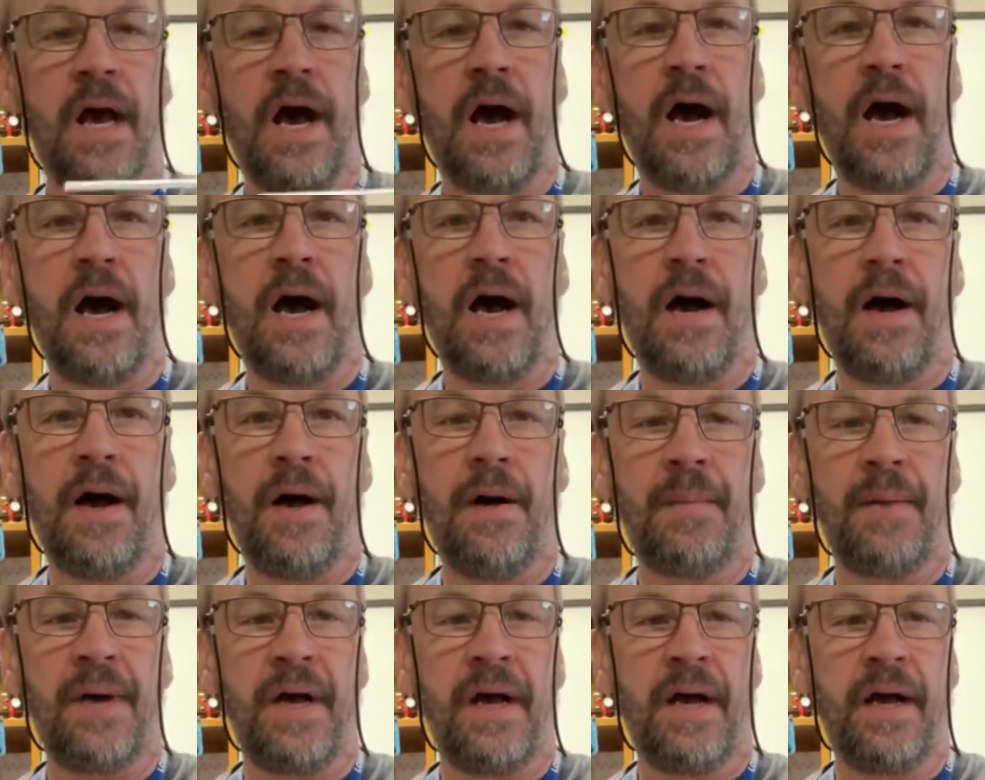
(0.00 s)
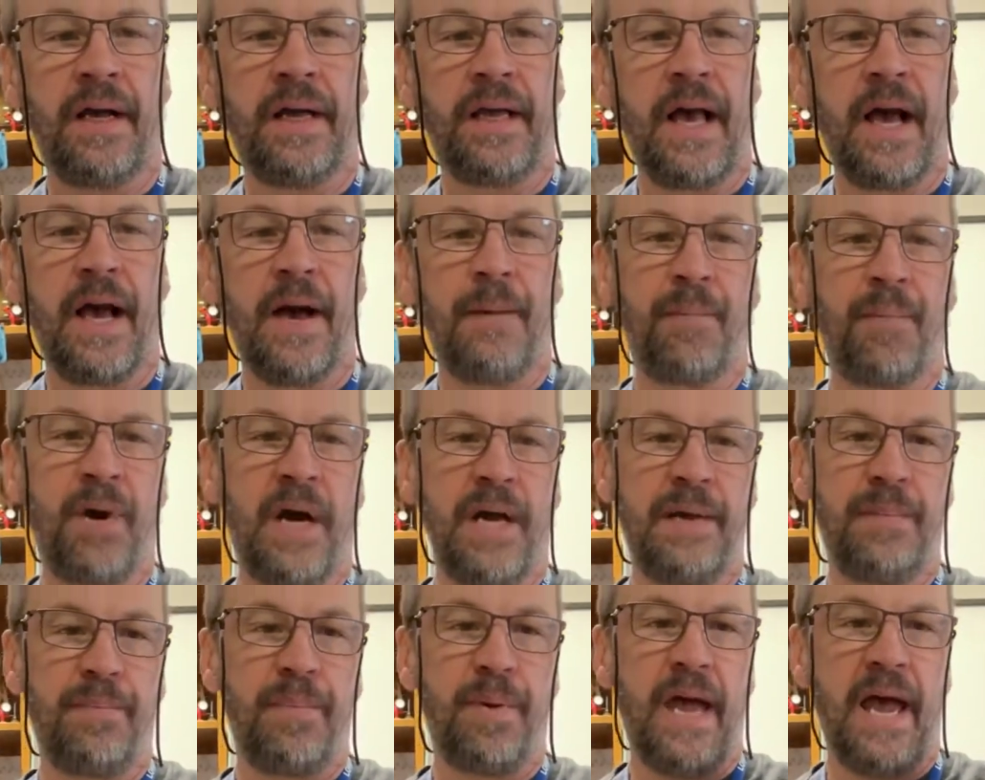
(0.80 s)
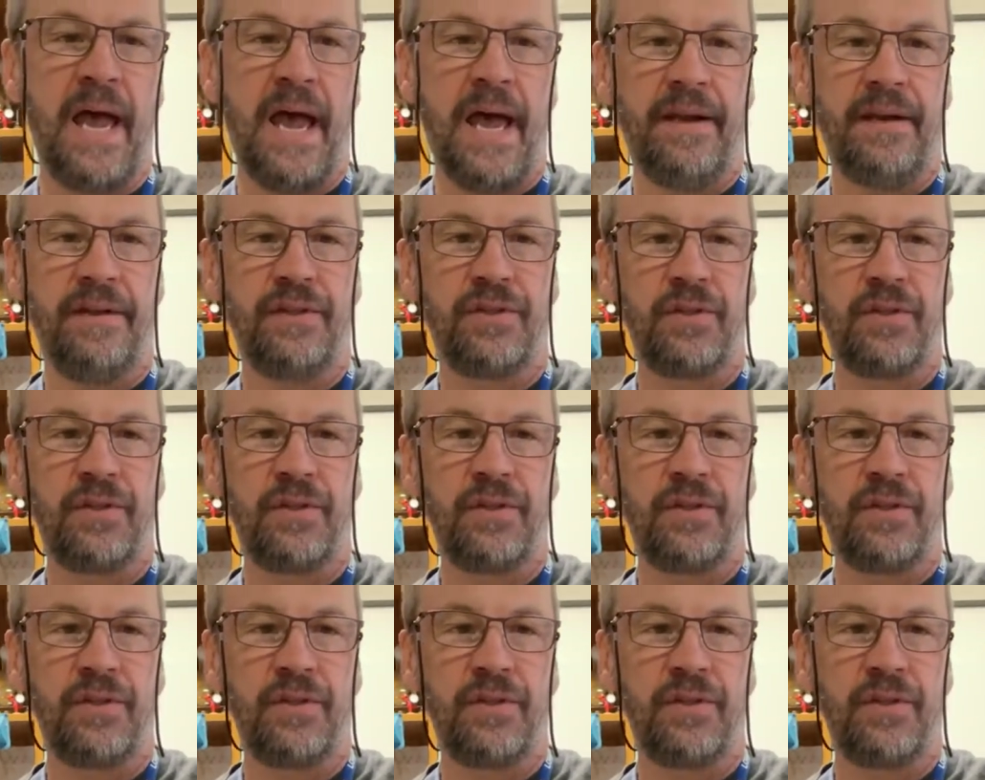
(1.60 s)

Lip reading: a pipette.